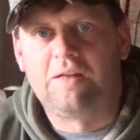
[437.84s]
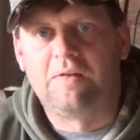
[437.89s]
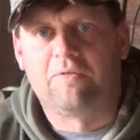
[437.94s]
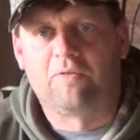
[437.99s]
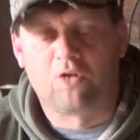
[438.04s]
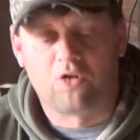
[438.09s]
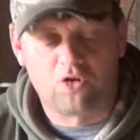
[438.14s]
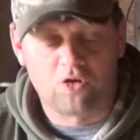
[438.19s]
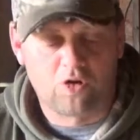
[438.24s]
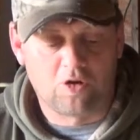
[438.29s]

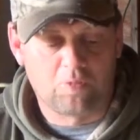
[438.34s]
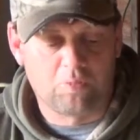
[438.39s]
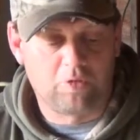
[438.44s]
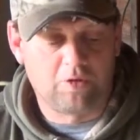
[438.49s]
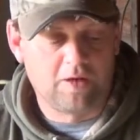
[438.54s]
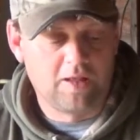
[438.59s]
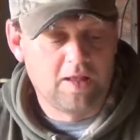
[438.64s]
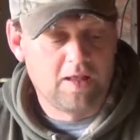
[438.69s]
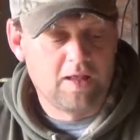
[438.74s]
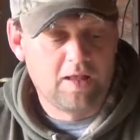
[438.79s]
for sure,
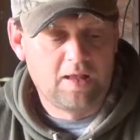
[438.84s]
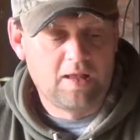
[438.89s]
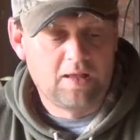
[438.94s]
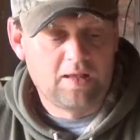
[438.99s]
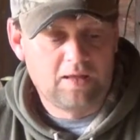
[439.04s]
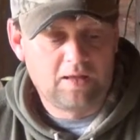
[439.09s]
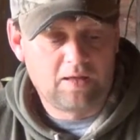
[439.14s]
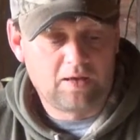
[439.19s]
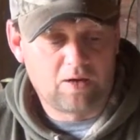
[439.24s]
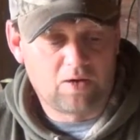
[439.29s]
but
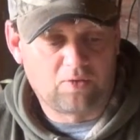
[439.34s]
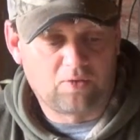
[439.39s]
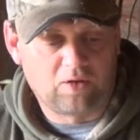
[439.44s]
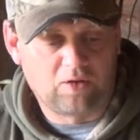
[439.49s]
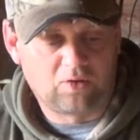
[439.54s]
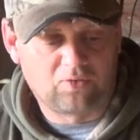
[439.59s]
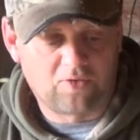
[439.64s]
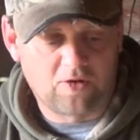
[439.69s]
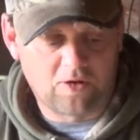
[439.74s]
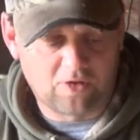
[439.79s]
you know,
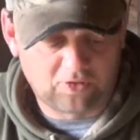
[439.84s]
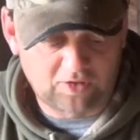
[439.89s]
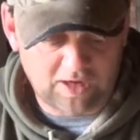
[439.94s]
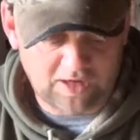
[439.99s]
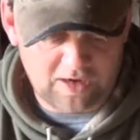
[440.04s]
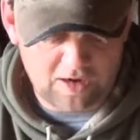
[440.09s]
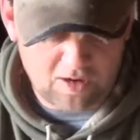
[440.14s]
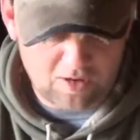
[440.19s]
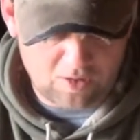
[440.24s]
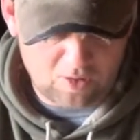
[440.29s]
as far as
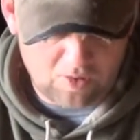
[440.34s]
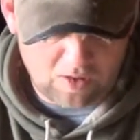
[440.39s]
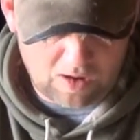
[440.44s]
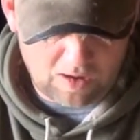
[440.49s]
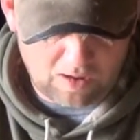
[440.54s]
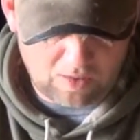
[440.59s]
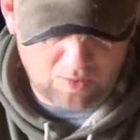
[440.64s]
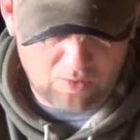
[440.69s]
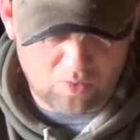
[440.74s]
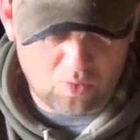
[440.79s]
I
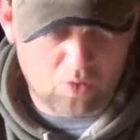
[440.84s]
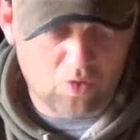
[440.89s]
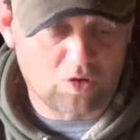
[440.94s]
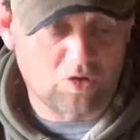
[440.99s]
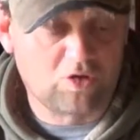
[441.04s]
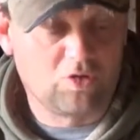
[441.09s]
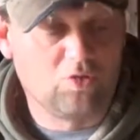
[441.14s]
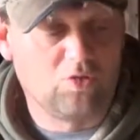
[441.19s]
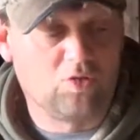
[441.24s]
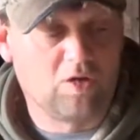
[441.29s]
know,
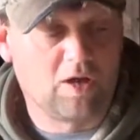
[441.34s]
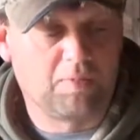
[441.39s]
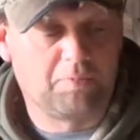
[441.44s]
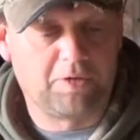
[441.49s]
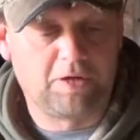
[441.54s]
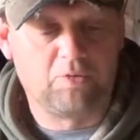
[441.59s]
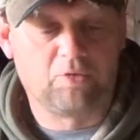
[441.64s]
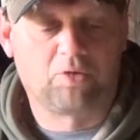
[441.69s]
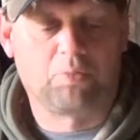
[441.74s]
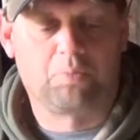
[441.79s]
Warren Tool
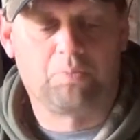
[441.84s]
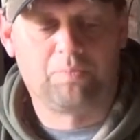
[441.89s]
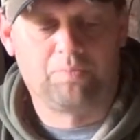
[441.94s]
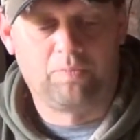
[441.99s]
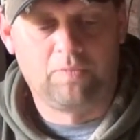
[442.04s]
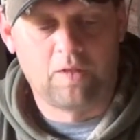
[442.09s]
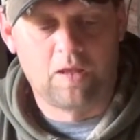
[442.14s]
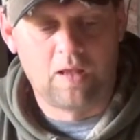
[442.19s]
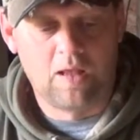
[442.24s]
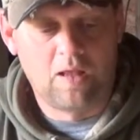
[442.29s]
Company was a
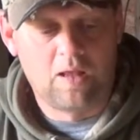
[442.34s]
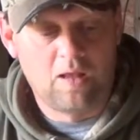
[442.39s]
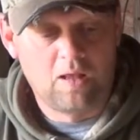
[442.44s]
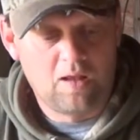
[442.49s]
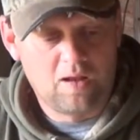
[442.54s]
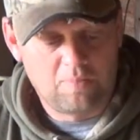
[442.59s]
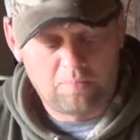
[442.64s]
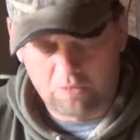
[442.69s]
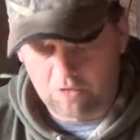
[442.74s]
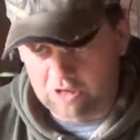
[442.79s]

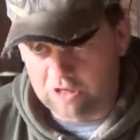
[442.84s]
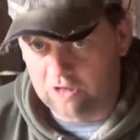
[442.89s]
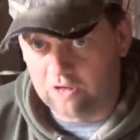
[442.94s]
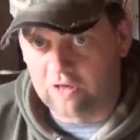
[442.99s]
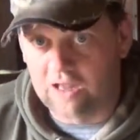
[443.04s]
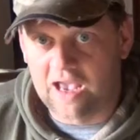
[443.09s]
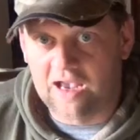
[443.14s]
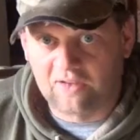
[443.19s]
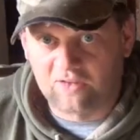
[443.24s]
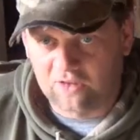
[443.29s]
pretty good axe